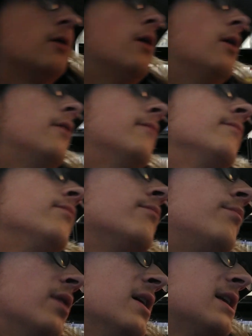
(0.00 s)

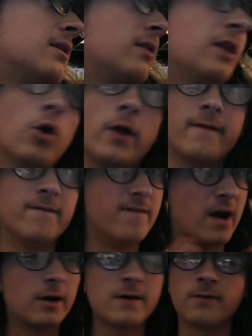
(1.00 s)
But it's still a
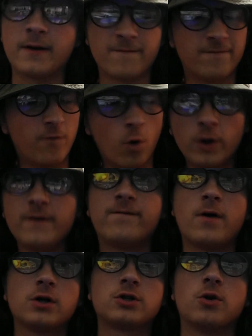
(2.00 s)
very, fully
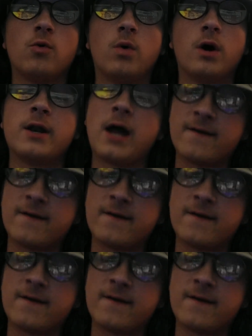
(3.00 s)
functional one.